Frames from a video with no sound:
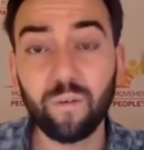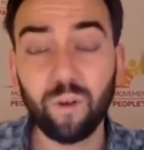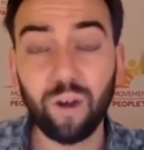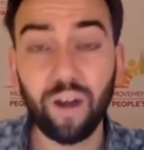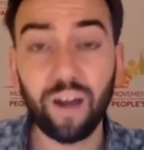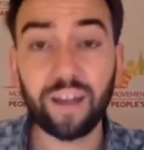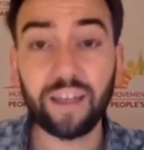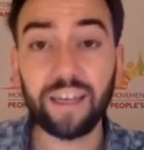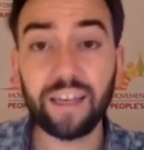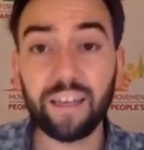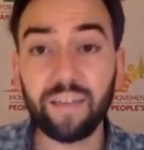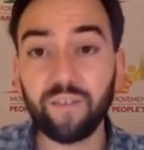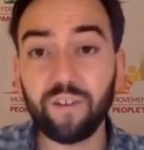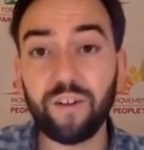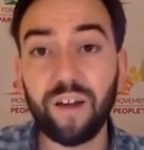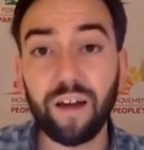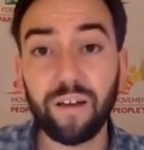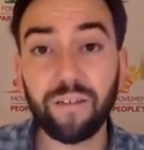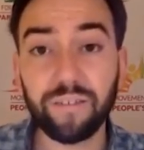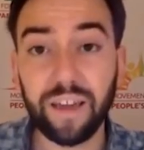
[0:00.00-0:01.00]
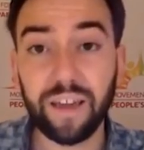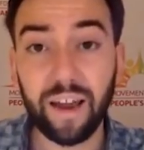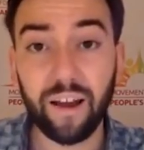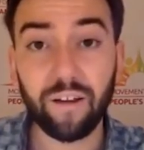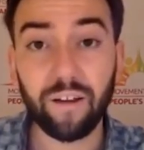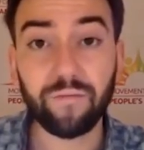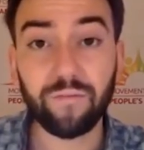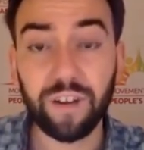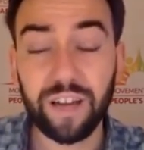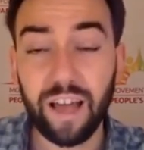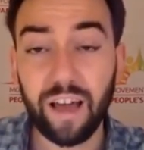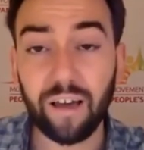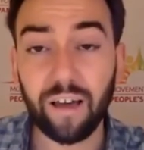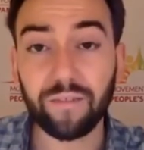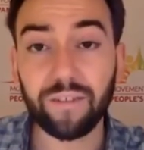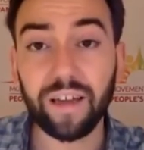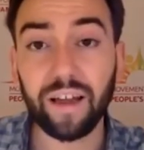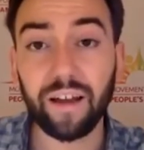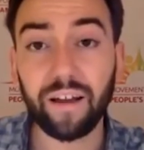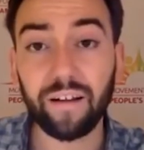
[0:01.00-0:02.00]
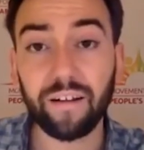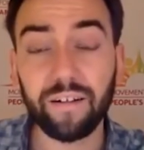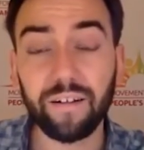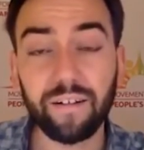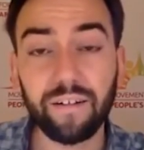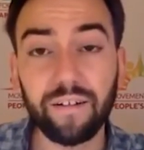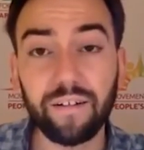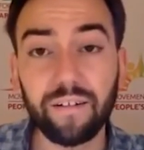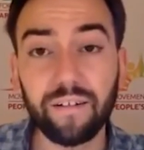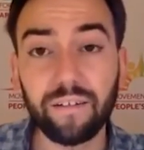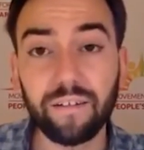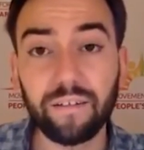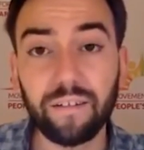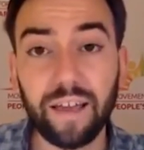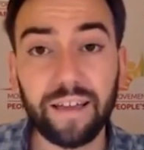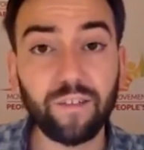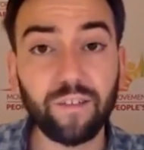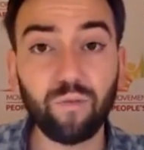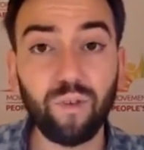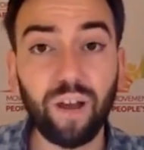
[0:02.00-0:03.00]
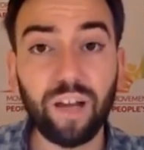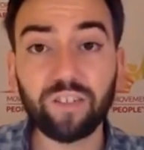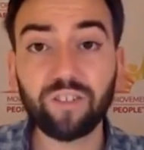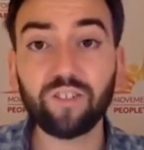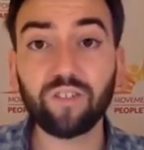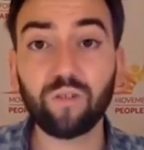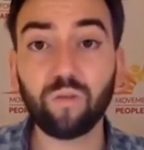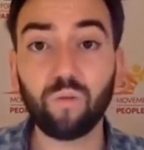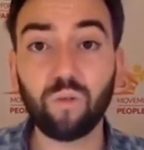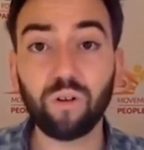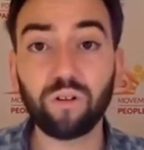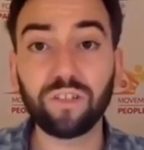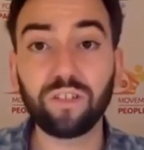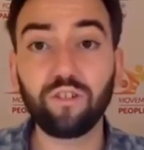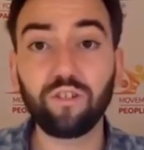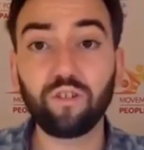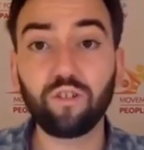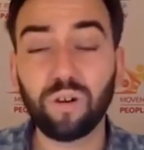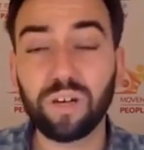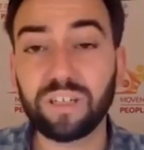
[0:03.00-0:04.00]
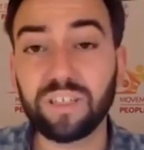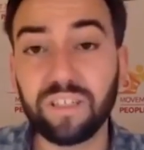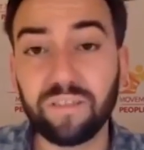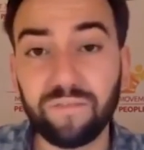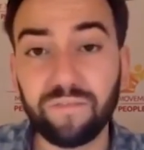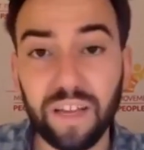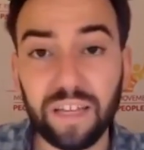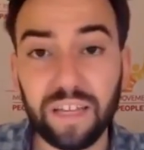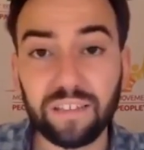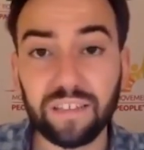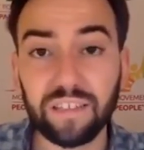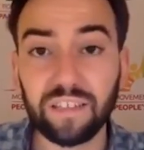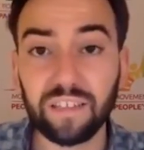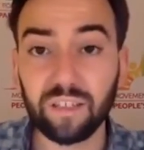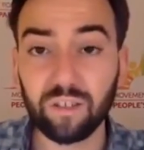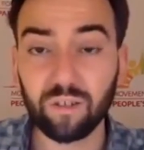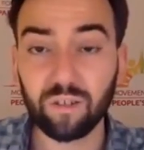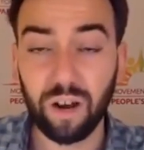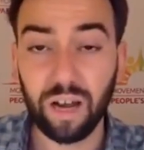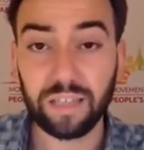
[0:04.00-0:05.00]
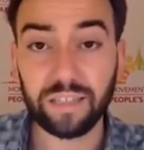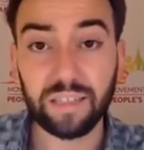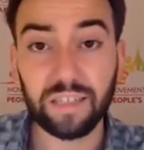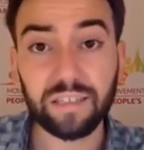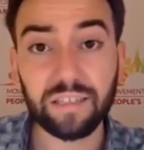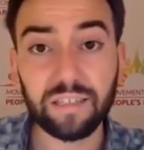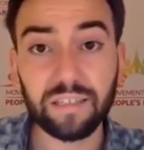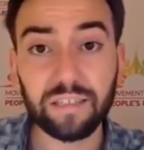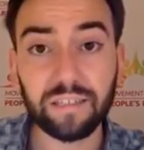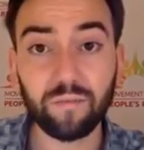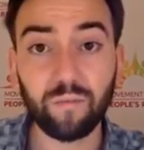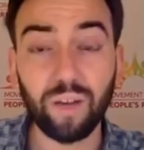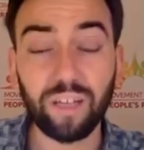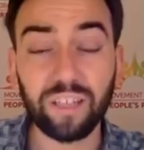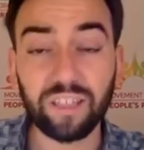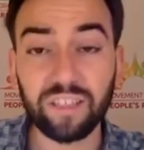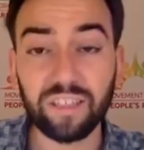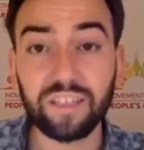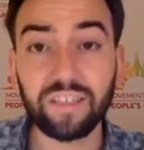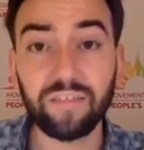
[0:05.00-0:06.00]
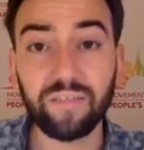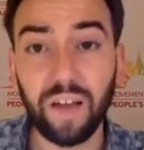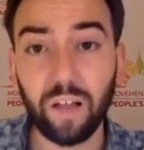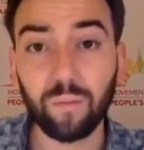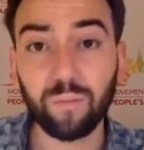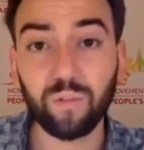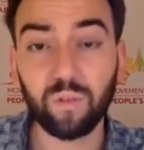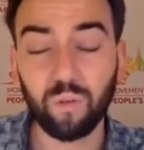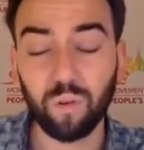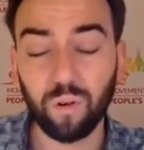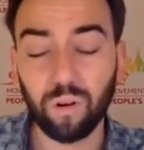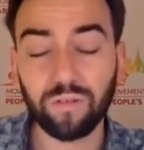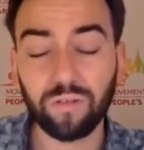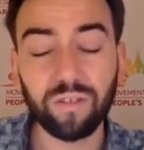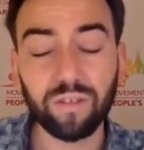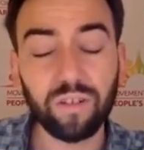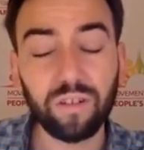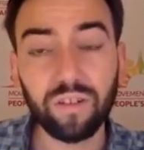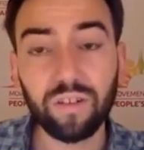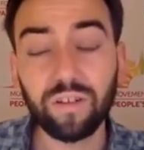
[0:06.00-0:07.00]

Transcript: We're not going to give you healthcare, free healthcare, like the rest of the world enjoys in facing this crisis, the rest of the developed world.